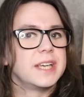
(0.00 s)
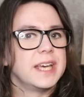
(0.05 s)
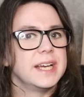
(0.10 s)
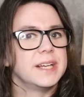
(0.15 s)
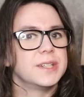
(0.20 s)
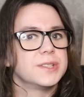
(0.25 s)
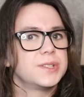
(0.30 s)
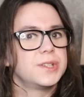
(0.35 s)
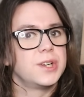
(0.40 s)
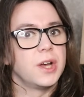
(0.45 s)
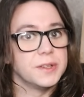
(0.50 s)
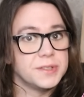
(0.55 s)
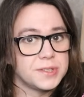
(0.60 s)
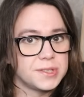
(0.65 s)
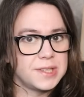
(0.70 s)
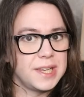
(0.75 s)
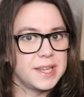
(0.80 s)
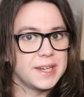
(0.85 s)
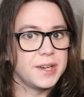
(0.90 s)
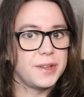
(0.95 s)
King's
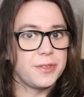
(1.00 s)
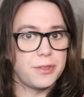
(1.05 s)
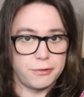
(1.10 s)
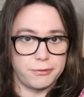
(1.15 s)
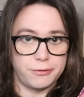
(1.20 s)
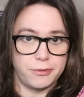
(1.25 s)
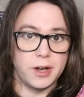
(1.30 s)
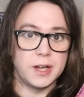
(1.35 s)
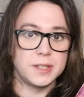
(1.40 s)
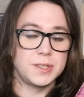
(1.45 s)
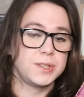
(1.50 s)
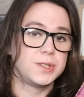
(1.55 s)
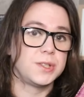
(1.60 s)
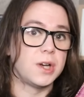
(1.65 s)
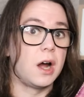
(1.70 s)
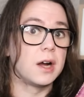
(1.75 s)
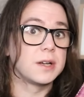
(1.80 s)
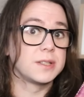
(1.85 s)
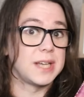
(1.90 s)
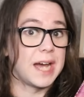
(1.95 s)
Gunslinger, the first
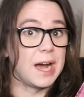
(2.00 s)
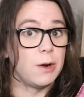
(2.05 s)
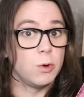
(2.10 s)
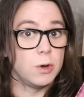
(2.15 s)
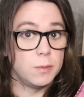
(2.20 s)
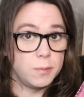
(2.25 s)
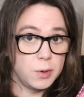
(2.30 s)
Dark Tower